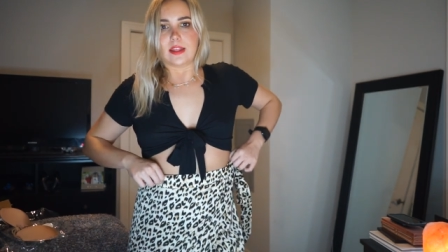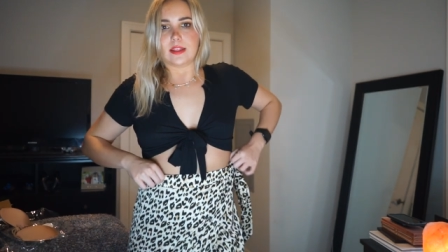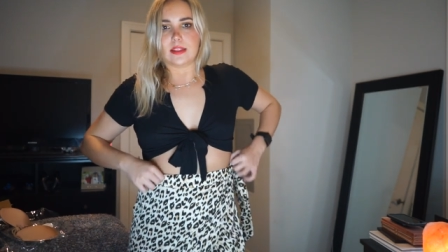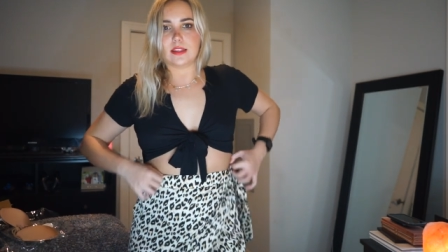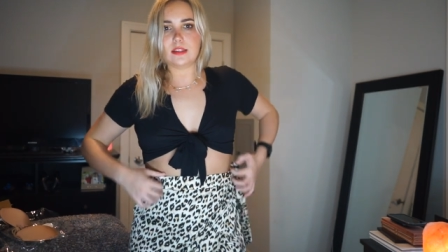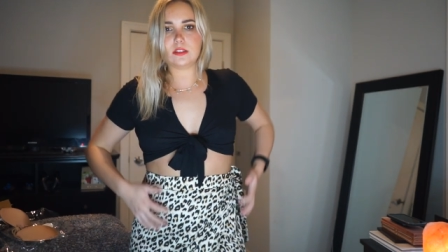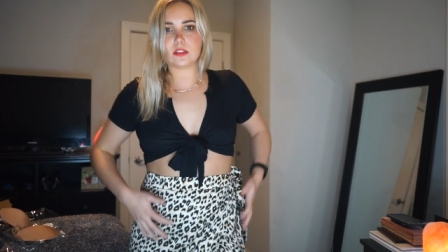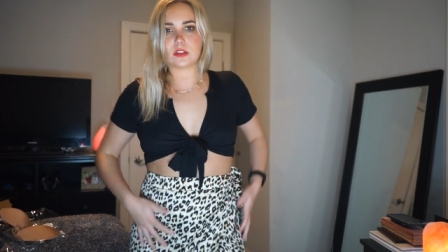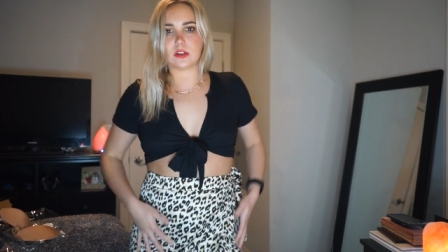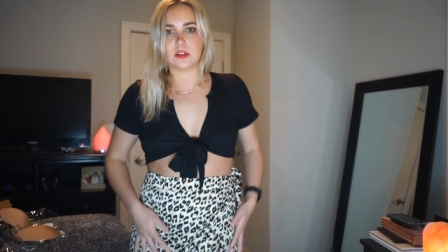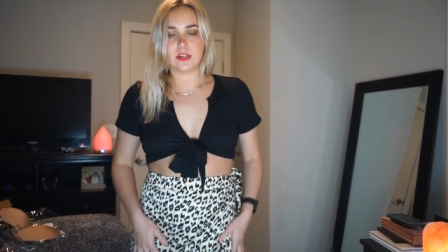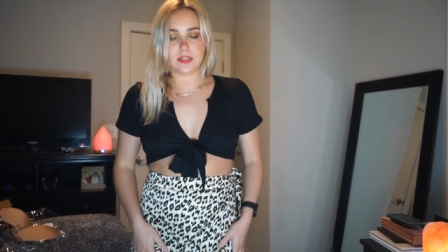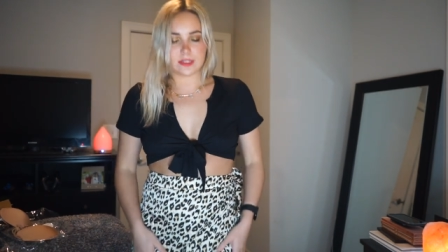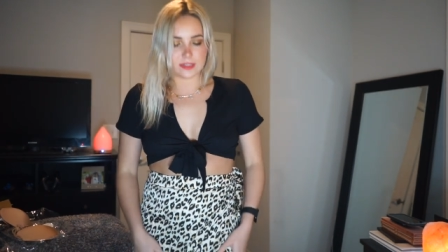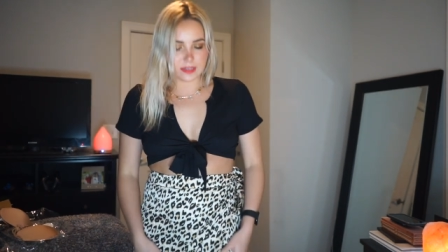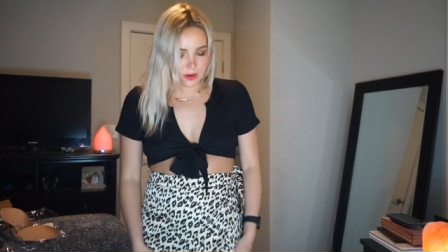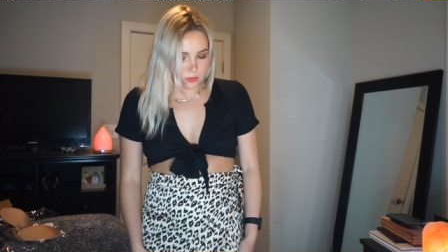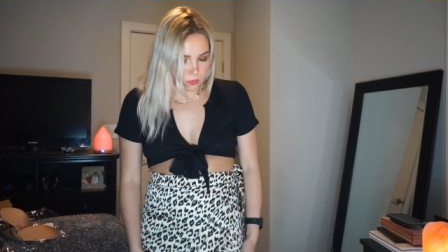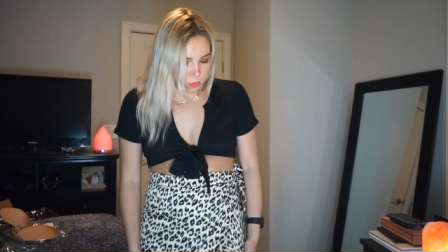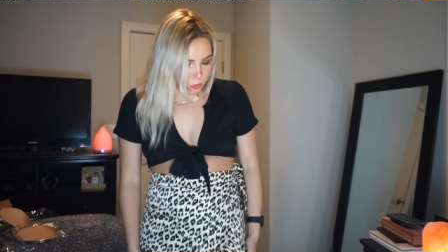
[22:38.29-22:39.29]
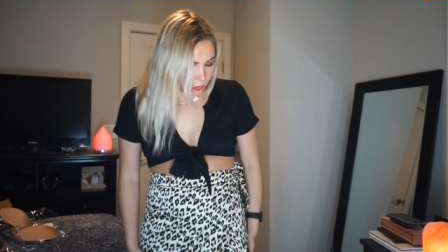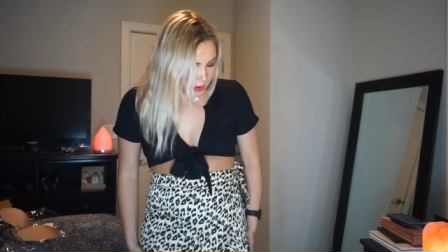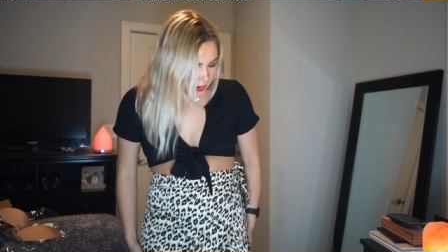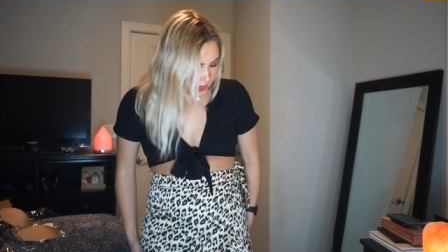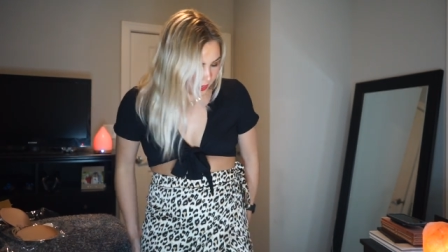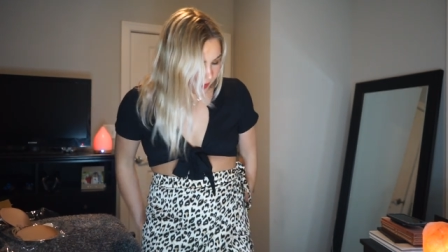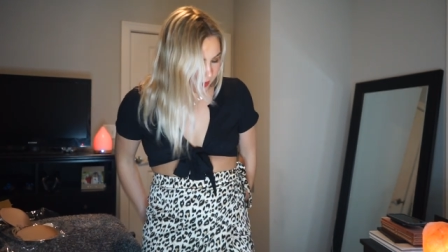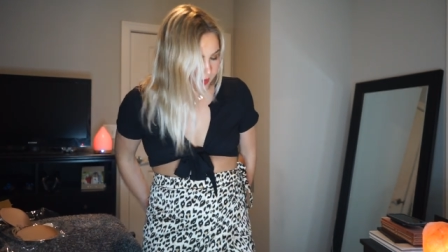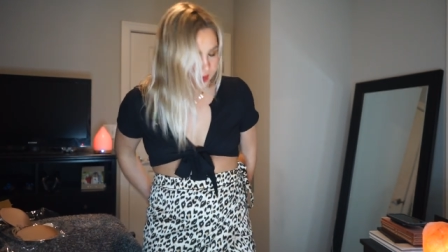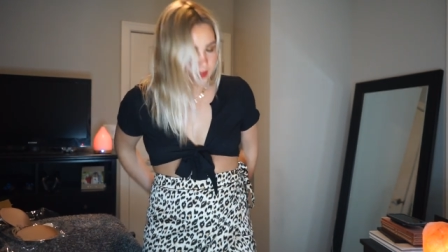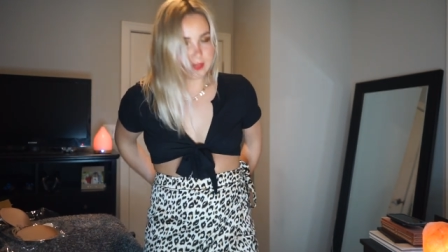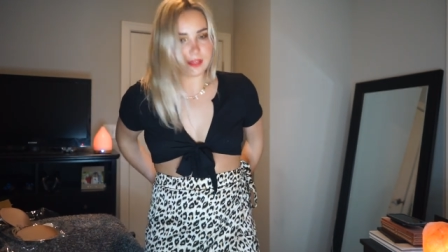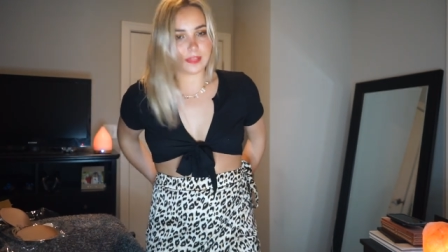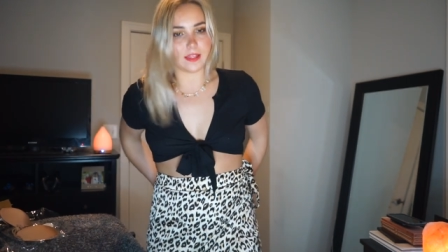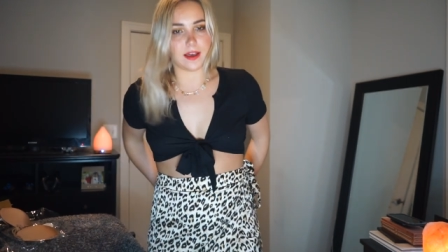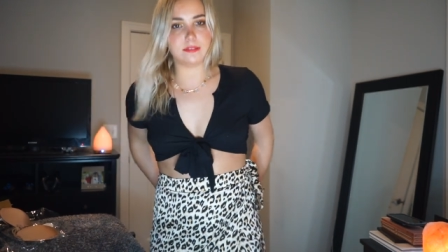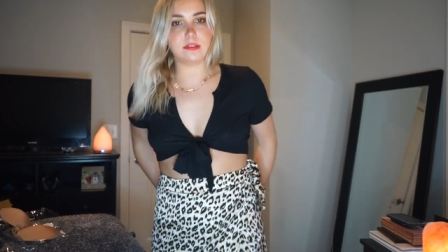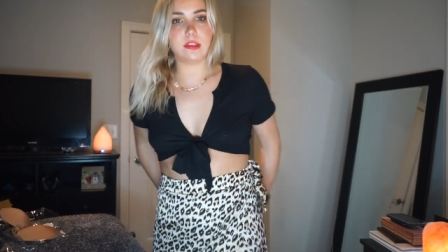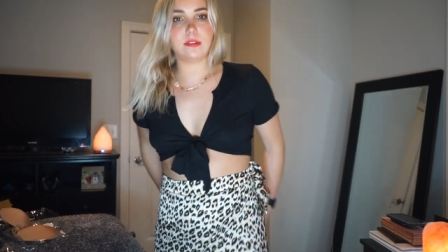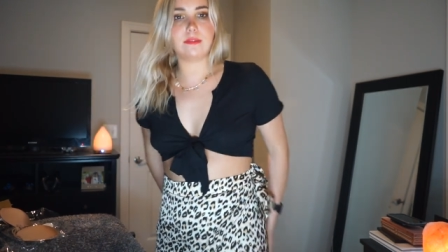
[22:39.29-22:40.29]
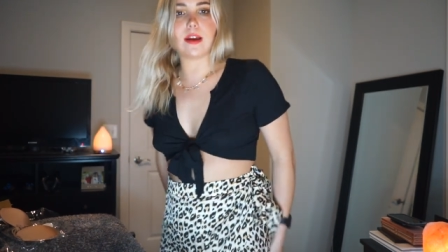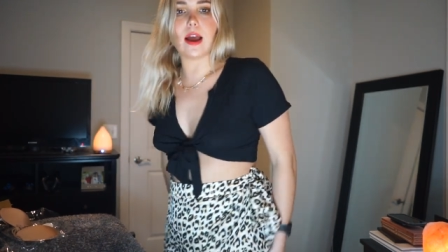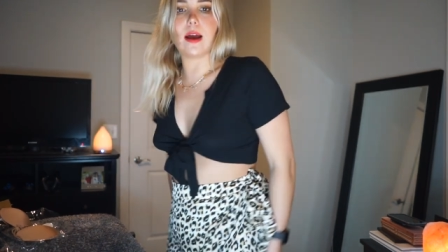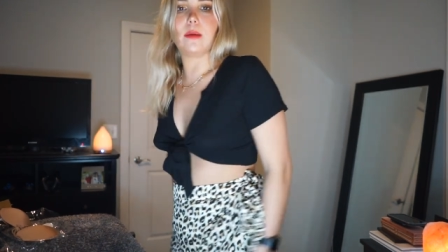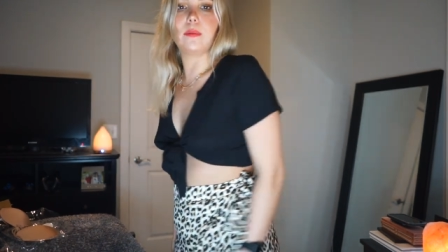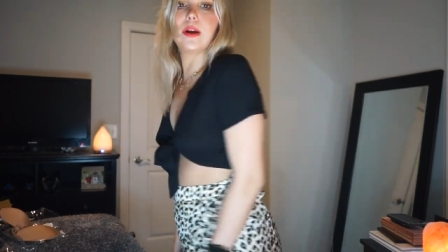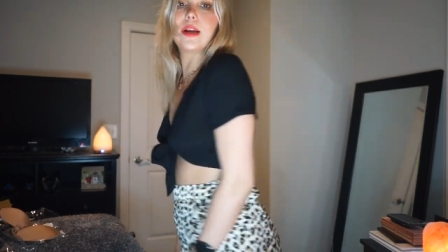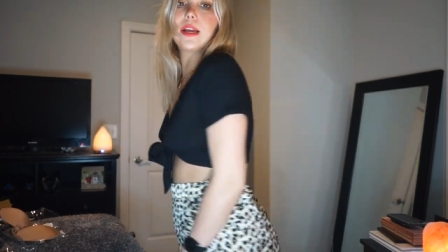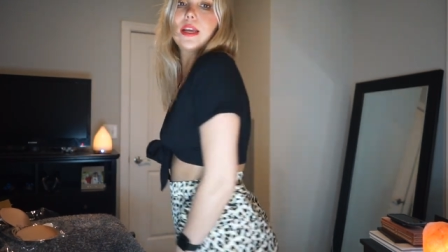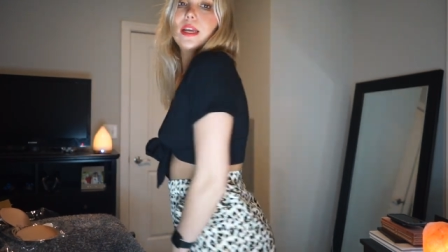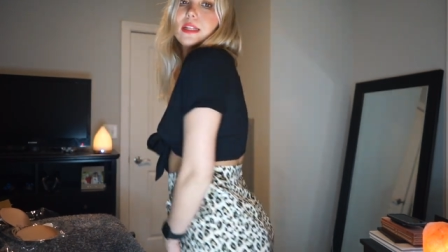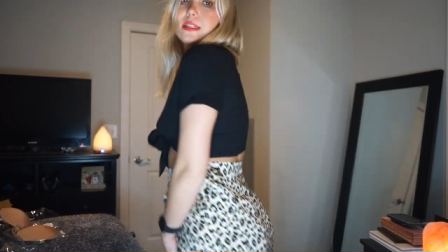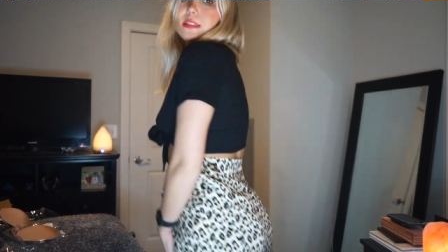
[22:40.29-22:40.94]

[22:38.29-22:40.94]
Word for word: this skirt is a win. I love the fabric.